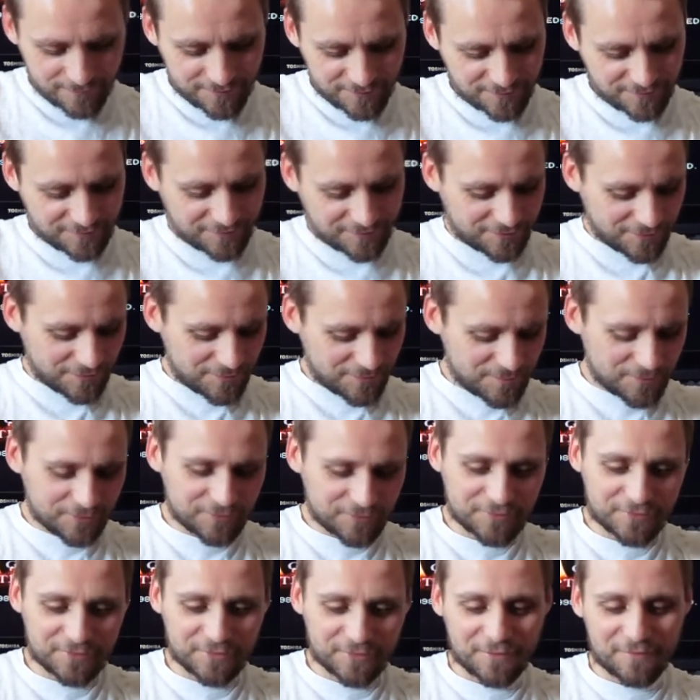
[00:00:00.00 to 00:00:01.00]
so
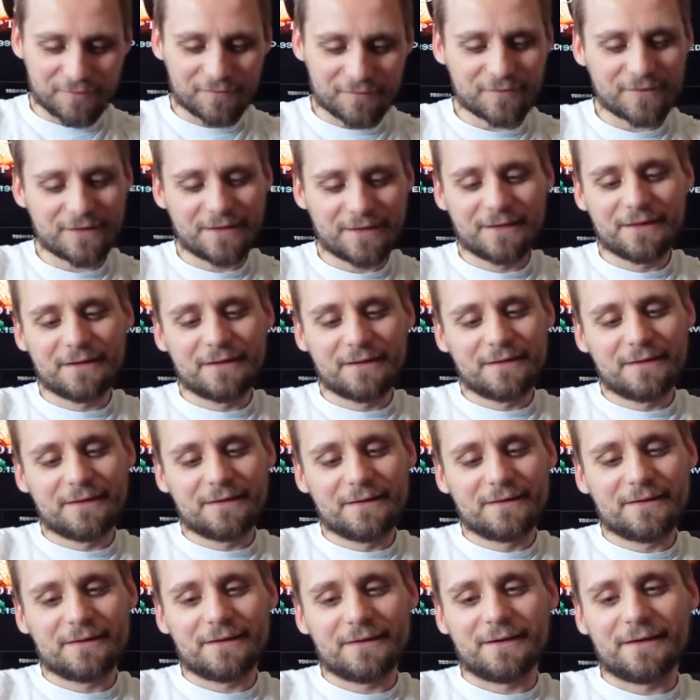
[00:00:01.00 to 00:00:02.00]
much stuff.
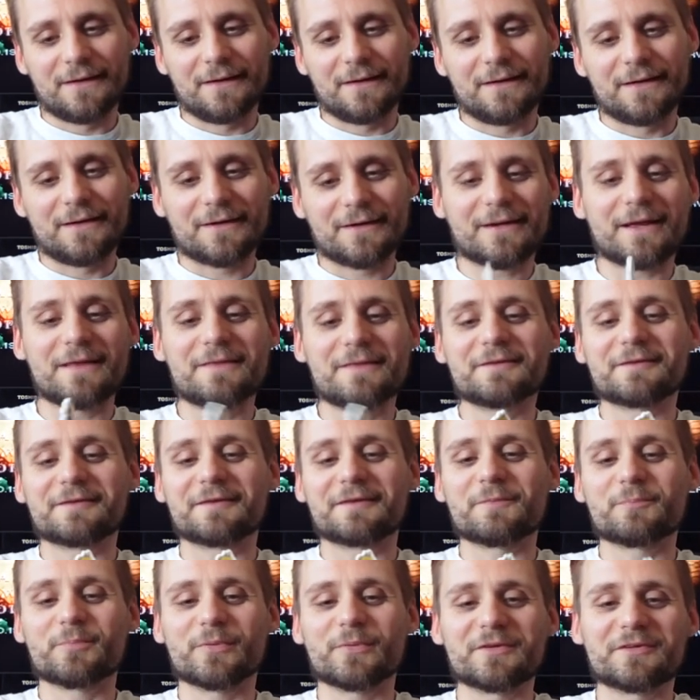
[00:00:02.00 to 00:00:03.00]
Uh, okay, this
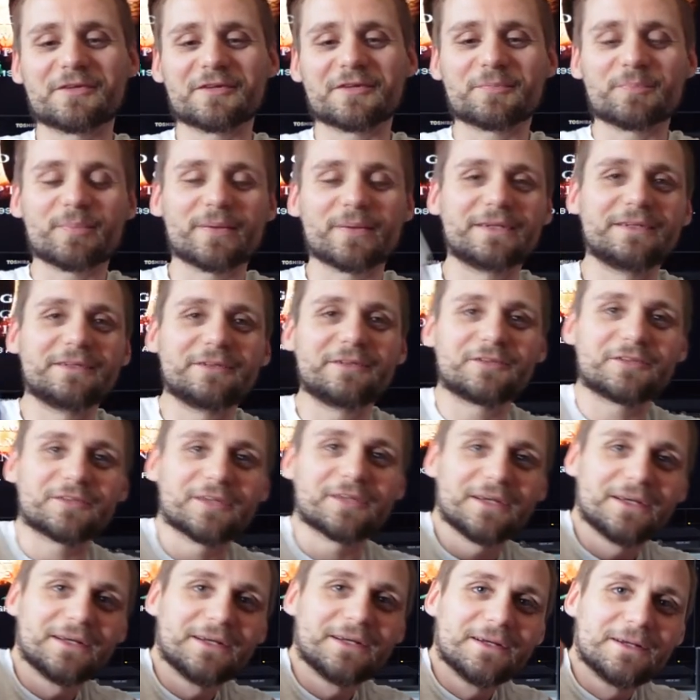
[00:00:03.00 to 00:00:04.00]
is the Princess
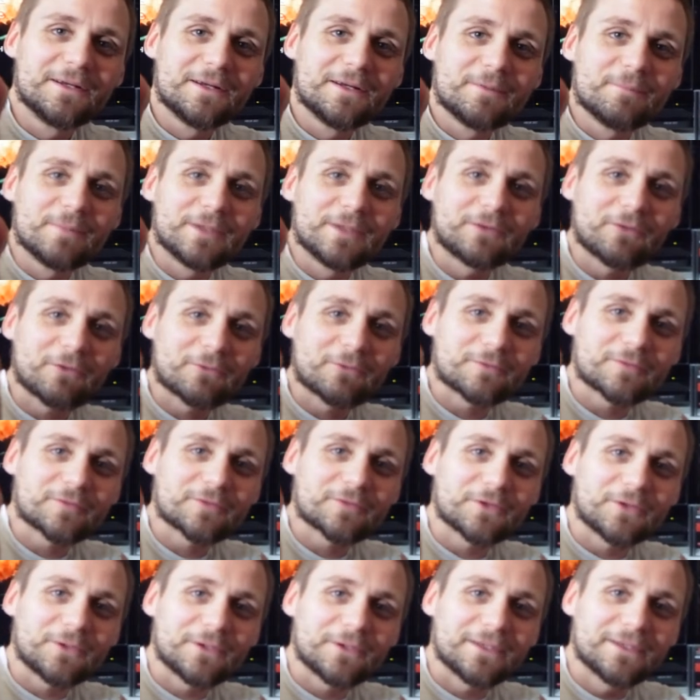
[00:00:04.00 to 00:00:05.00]
Peach McDonald's
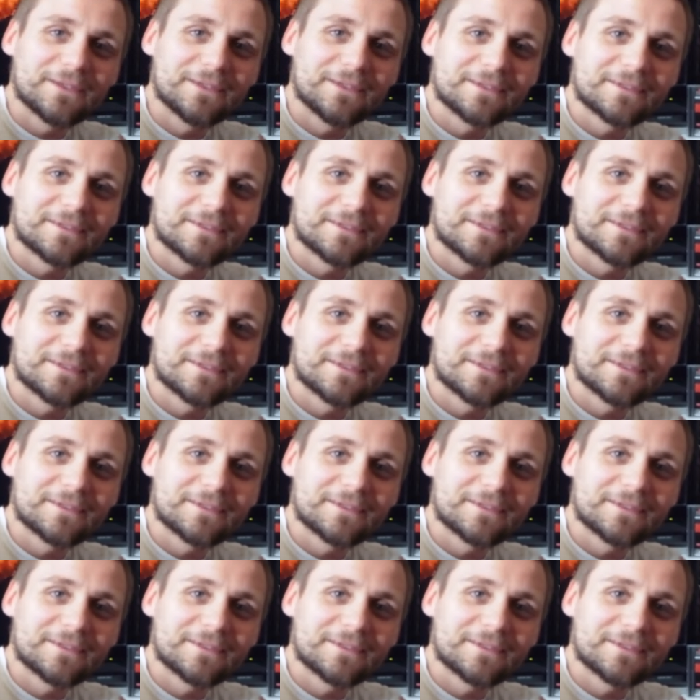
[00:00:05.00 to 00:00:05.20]
toy